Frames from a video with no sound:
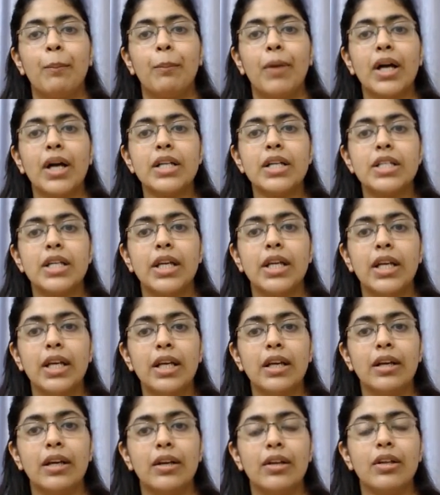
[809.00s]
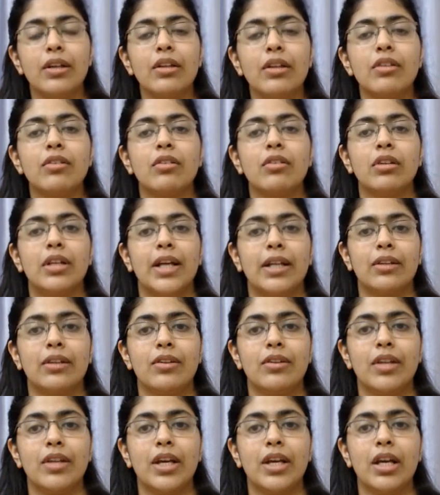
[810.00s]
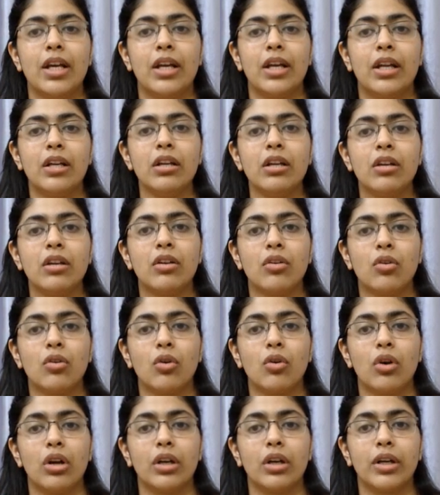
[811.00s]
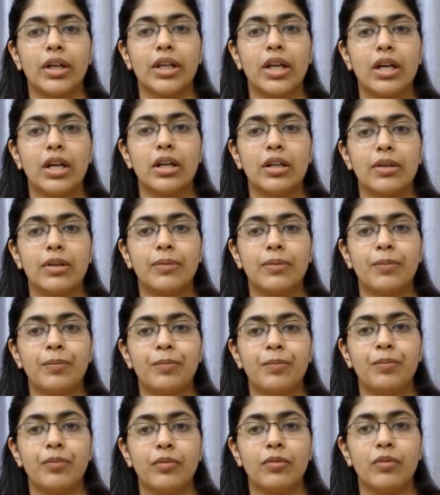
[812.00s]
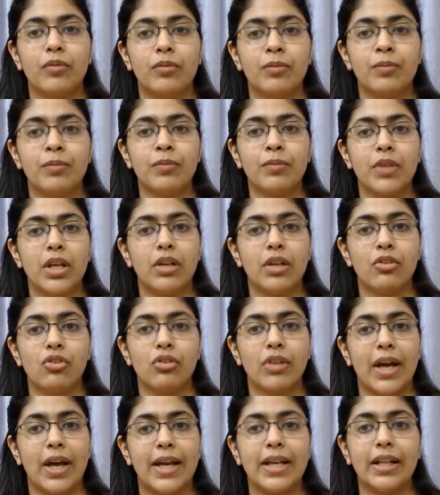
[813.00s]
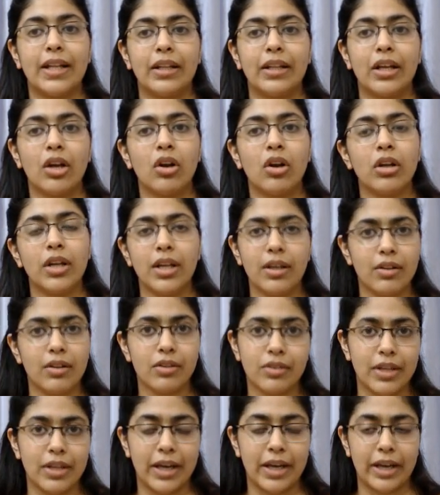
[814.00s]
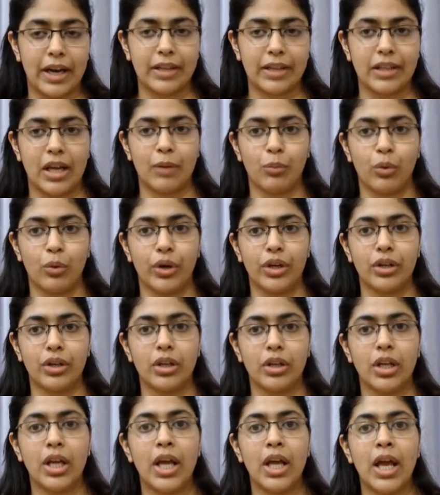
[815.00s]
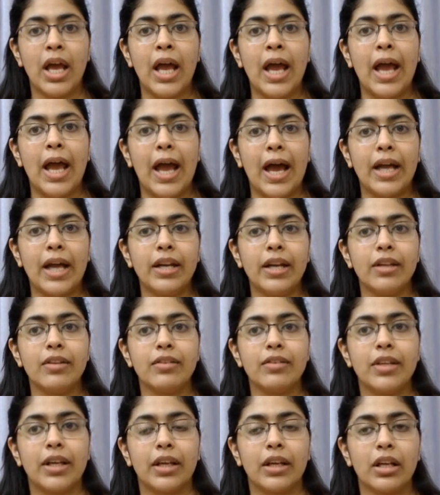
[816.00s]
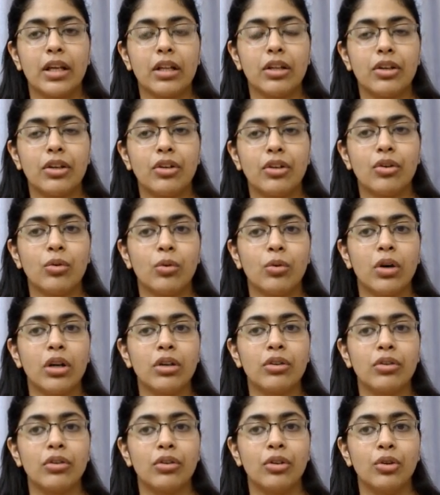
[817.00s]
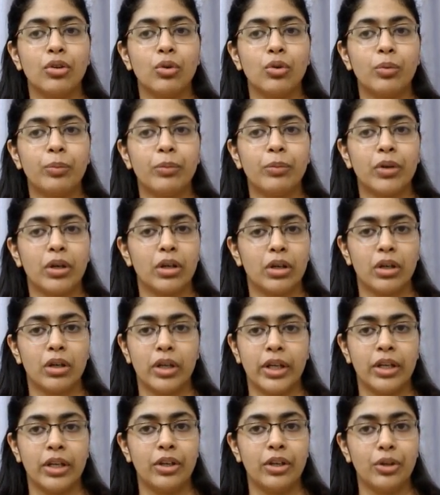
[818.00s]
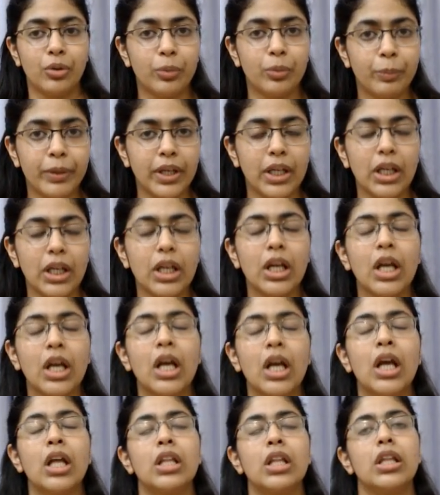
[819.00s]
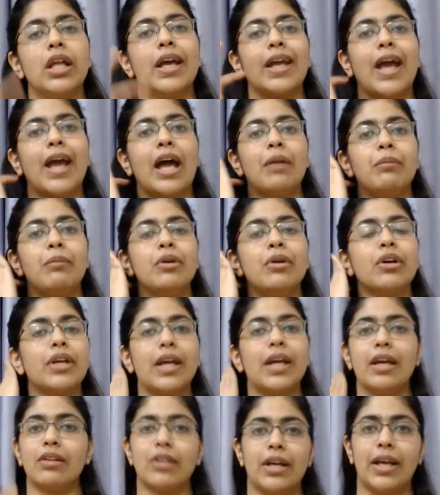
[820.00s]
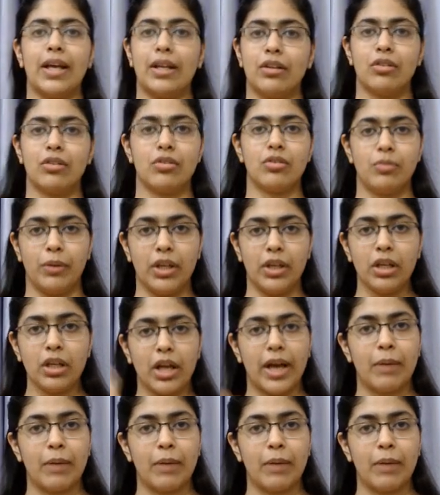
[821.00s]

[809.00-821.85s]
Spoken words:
But he is, let's say, in Kolkata. He is residing there, or he is there at that point. And he is thinking that, in UP, there can be a case against me.